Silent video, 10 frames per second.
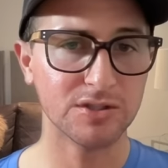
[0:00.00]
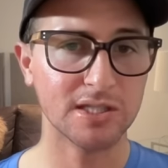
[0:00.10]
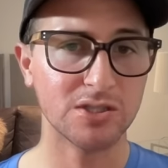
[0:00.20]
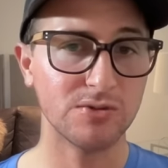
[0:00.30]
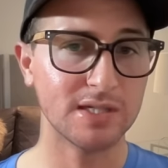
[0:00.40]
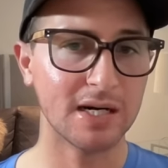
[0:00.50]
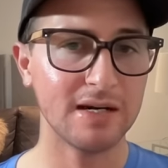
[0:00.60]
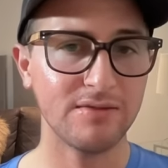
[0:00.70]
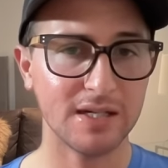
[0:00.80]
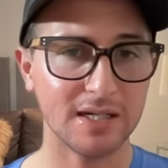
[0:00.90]
lets you
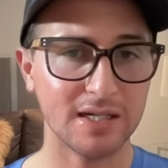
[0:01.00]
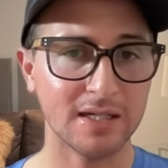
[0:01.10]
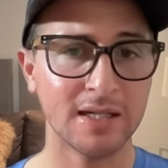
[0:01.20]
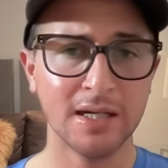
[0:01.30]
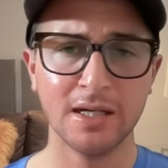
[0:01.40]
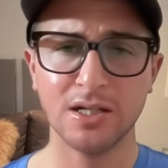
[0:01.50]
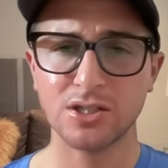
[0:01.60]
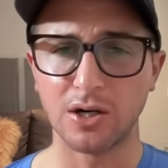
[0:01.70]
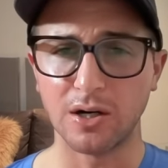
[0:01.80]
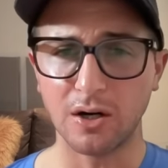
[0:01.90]
dive in
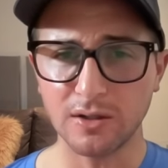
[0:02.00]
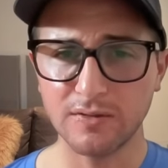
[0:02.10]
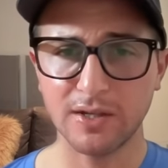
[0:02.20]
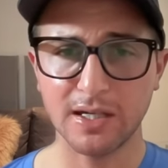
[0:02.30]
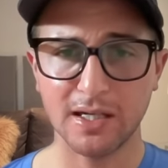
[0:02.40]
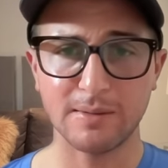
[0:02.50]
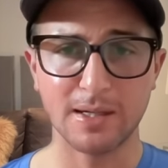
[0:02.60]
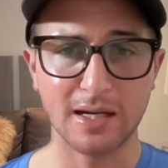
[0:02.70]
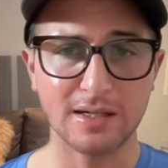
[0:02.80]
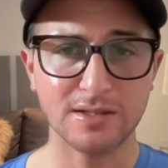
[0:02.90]
to all of the game
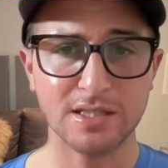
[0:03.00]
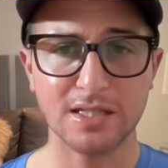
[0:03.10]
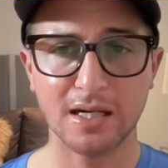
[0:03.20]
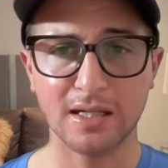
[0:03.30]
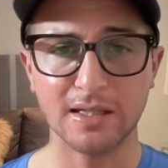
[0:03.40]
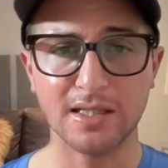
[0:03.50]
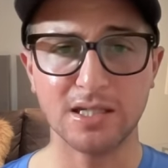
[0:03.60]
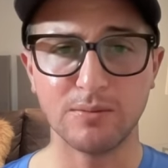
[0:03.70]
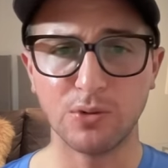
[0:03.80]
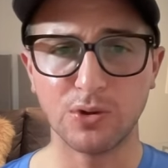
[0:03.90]
analysis, highlights,
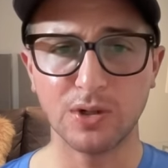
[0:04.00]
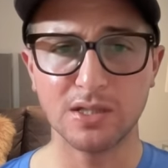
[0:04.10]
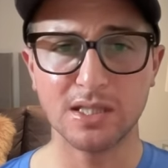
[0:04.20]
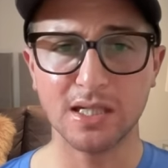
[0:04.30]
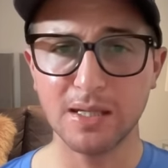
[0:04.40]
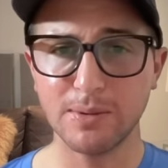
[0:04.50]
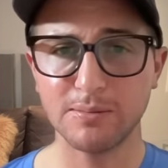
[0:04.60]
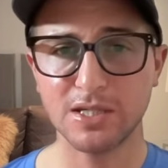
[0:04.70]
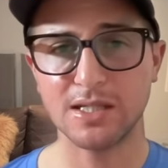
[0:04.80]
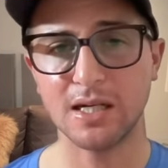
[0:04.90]
and more to keep
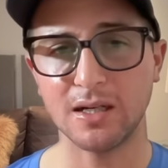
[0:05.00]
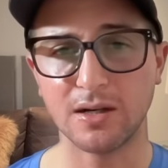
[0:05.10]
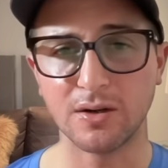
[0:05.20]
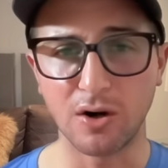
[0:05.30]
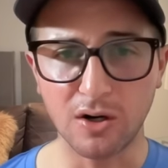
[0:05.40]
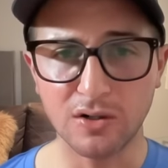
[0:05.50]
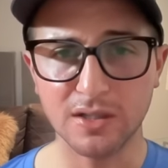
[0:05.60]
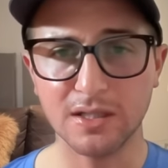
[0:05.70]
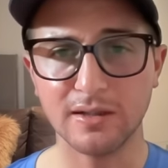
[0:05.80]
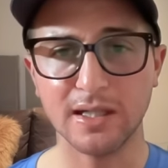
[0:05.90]
up to date on all
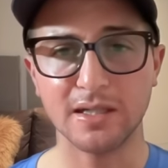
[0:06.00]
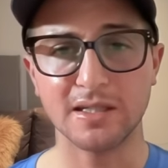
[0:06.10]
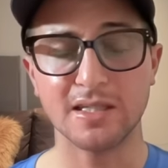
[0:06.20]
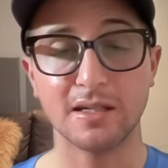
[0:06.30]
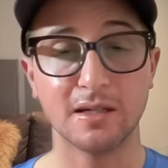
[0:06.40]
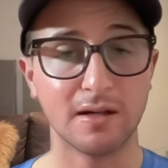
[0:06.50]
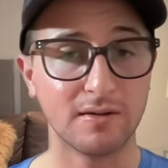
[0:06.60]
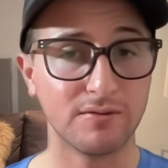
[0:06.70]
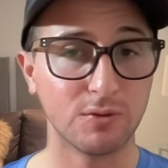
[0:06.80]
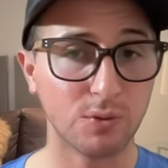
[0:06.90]
in the latest
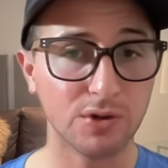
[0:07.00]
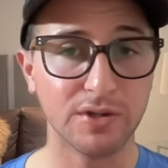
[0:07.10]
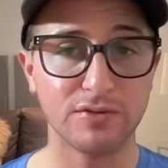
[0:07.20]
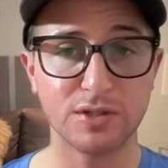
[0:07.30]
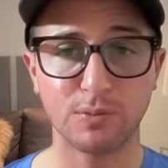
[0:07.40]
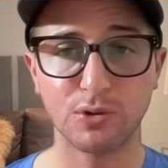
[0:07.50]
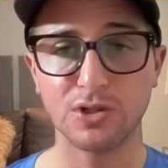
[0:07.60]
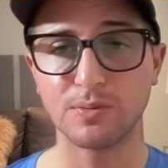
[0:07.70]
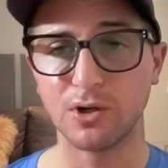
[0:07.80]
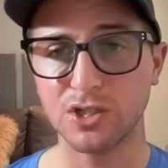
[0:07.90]
of the world of
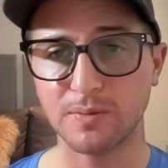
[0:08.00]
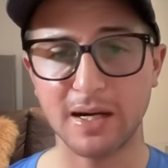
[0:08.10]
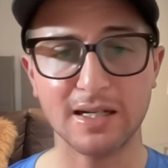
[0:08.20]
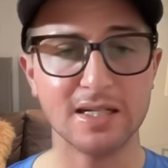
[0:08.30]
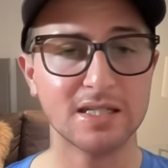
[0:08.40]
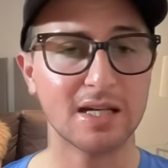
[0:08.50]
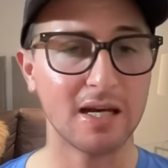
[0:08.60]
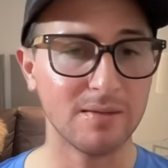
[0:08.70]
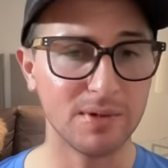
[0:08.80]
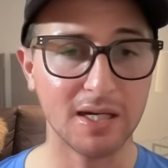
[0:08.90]
sports, March Madness,
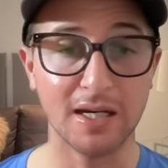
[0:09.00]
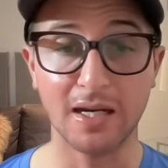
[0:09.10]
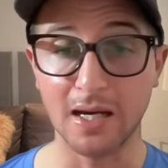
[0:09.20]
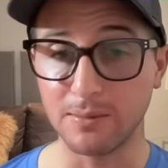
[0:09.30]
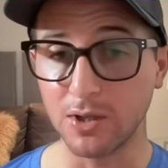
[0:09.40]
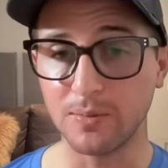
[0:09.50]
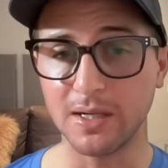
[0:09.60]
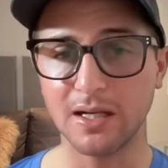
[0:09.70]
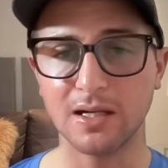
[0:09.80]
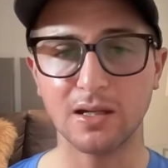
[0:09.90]
NBA,
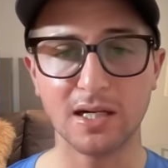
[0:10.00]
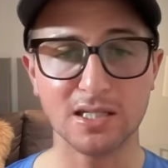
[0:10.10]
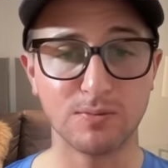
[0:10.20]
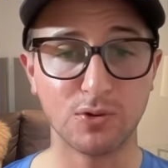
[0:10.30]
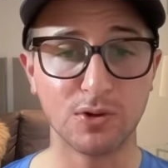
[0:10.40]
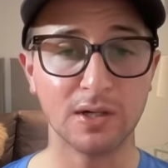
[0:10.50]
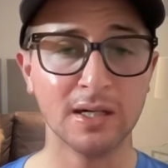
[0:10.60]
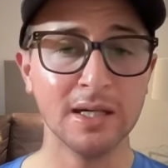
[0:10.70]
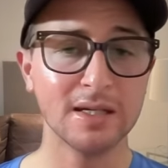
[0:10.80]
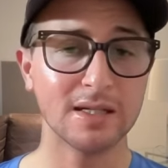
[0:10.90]
MLB, and lots more.
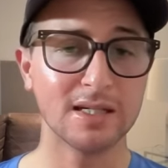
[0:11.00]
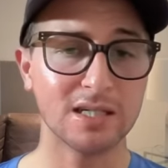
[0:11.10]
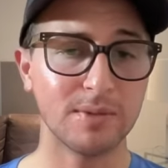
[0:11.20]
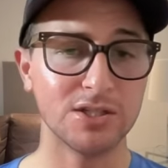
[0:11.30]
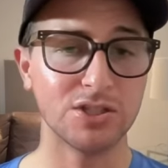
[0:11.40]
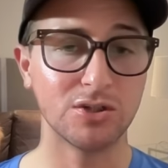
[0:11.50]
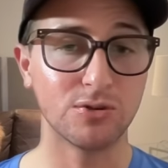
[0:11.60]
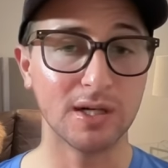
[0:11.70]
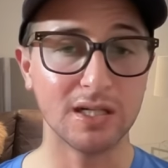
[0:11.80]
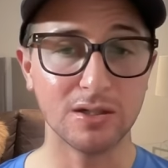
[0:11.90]
Not to mention
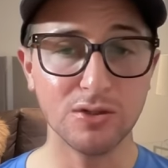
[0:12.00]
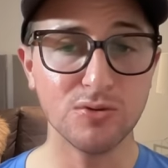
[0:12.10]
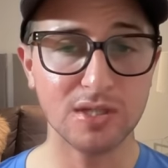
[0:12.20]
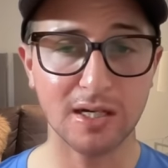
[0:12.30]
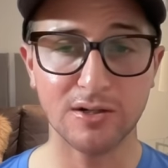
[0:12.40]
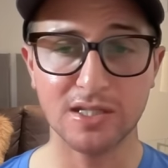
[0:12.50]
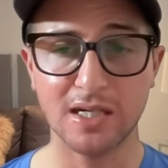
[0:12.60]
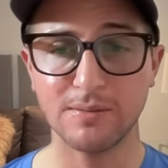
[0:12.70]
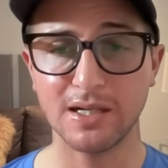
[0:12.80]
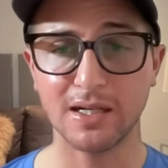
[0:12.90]
great news,
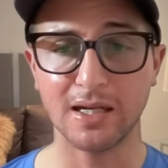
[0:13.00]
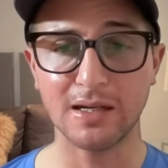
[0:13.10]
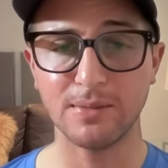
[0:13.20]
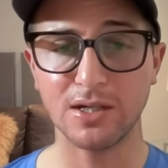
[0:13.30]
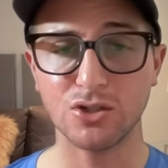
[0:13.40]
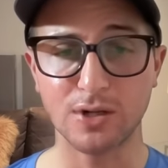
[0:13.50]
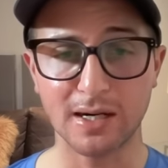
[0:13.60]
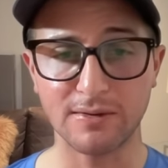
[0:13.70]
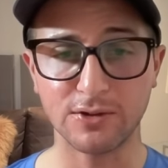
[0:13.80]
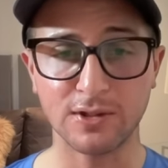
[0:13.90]
entertainment, gaming,
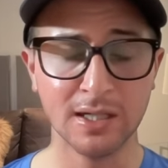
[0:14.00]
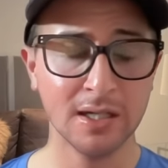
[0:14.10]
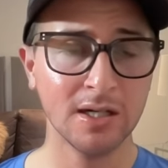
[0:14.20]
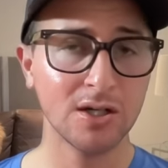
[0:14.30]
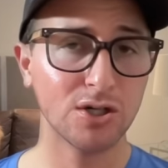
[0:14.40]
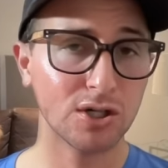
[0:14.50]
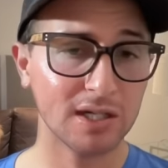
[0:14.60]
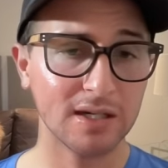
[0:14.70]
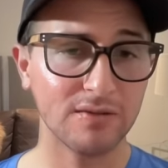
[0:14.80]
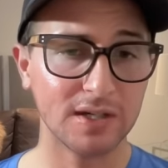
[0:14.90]
travel,
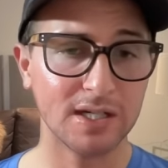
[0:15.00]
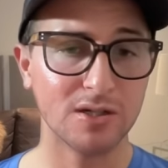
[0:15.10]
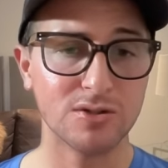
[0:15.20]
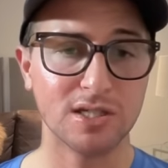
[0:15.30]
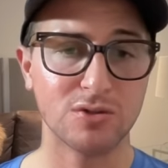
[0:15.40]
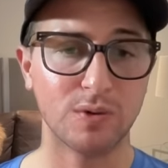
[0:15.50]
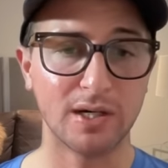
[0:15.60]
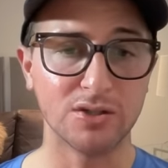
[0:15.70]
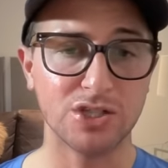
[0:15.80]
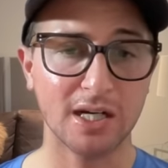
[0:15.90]
cooking videos as
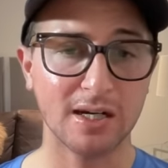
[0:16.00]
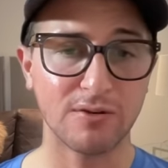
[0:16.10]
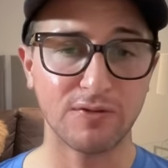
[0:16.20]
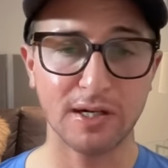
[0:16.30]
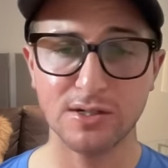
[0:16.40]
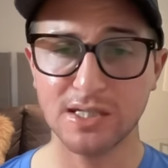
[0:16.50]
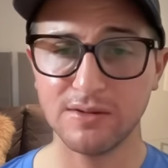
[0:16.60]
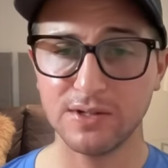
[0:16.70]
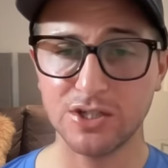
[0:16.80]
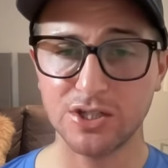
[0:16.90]
well. Check out Fire
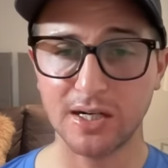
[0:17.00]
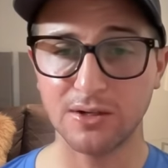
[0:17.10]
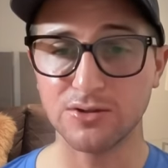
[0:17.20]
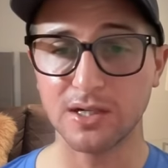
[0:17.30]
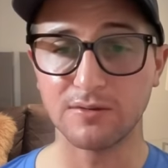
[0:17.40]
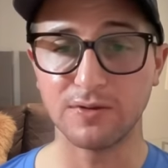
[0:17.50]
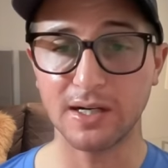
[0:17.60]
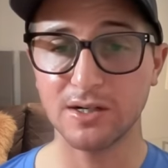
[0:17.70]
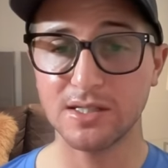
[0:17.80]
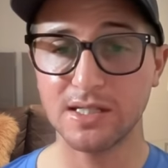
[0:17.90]
TV channels on
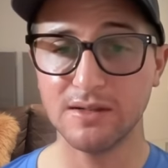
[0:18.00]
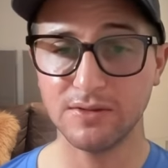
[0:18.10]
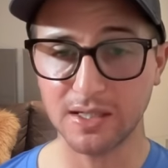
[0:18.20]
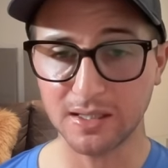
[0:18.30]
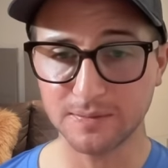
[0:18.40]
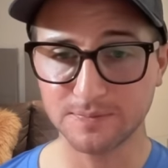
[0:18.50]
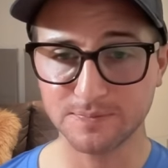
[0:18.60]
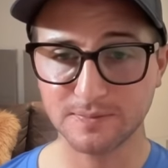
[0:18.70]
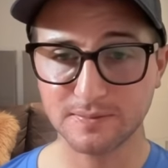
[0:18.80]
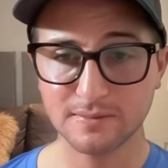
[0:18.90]
Fire TV
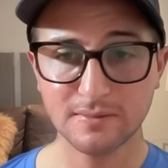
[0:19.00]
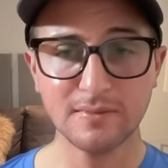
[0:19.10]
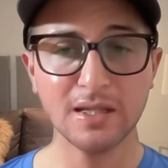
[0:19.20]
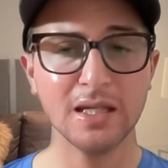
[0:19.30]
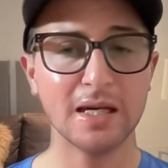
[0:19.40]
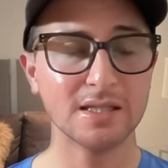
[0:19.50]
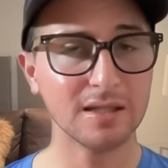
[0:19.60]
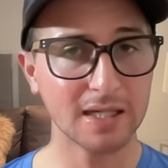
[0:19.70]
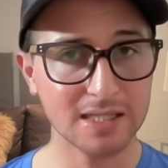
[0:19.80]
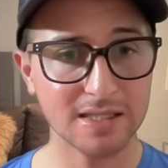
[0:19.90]
and
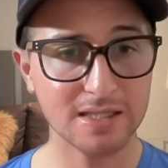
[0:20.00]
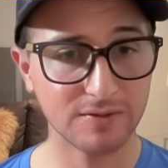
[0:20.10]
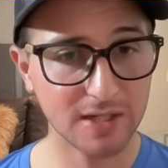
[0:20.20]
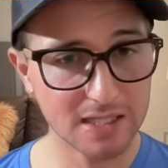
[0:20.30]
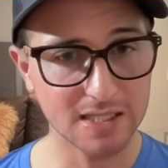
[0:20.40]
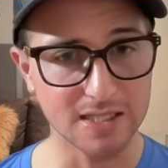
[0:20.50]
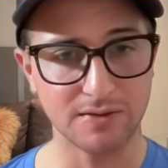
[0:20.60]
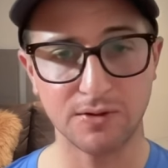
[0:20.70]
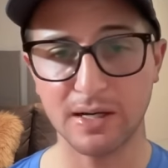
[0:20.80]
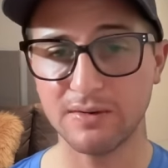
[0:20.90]
Alexa devices.
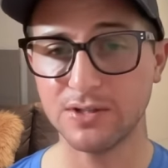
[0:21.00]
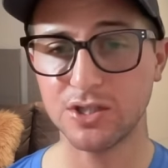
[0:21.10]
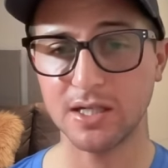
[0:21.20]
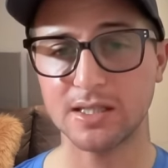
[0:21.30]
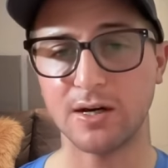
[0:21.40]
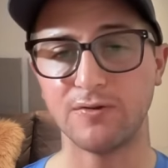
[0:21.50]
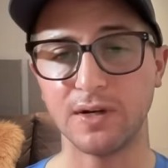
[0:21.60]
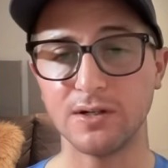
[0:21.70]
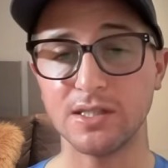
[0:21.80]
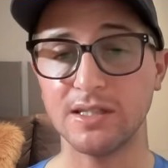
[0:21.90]
If you haven't checked out
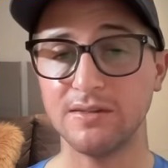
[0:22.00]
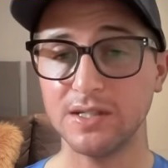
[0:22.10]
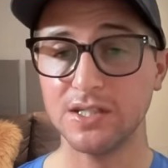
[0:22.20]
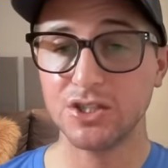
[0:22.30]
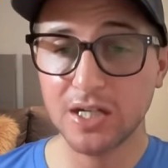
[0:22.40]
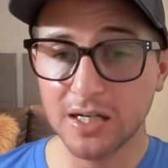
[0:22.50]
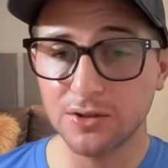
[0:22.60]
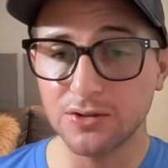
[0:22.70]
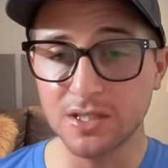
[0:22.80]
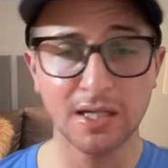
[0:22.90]
Fire TV
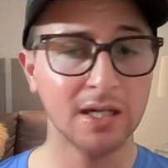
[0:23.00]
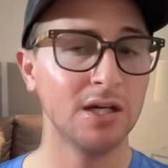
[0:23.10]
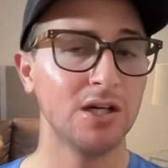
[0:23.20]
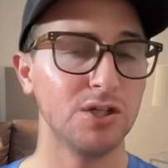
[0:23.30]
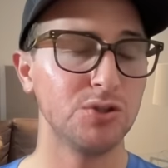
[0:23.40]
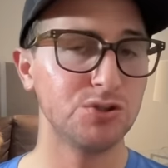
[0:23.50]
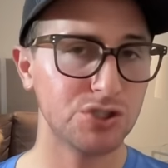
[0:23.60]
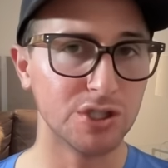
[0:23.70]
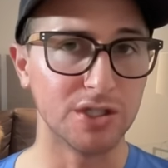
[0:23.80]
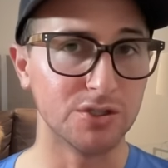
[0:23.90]
channels, you
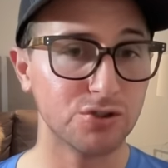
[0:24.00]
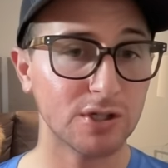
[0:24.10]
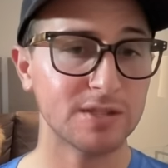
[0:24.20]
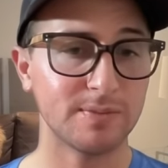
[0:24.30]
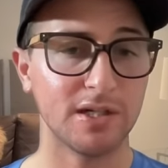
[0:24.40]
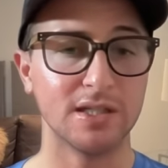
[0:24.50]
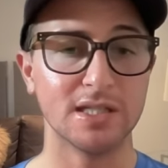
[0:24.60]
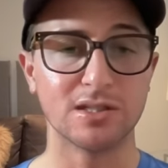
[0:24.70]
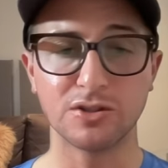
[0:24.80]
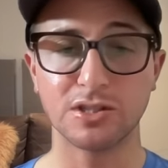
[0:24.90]
should. Trust me on
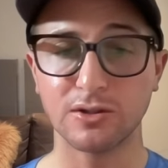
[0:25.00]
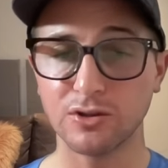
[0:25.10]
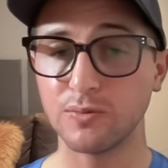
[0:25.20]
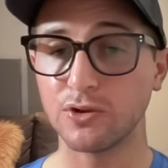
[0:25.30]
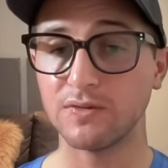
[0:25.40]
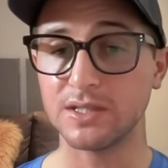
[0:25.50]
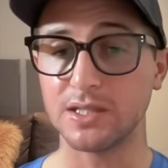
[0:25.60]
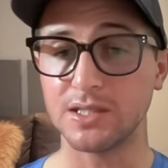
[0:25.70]
this. To learn more, visit